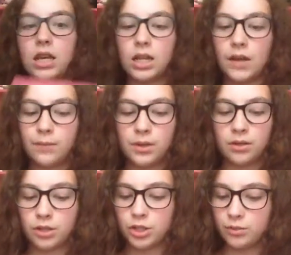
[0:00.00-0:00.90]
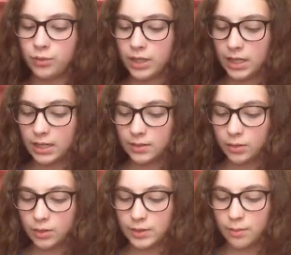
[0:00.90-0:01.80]
And I've been just reading it,
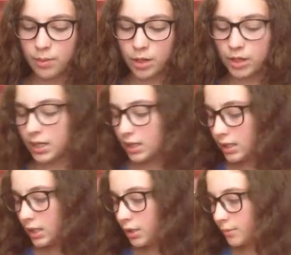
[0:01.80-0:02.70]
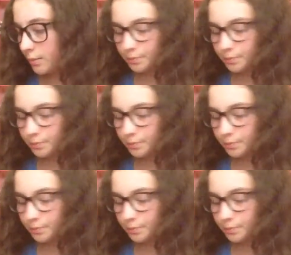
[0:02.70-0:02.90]
so there's a mark in here.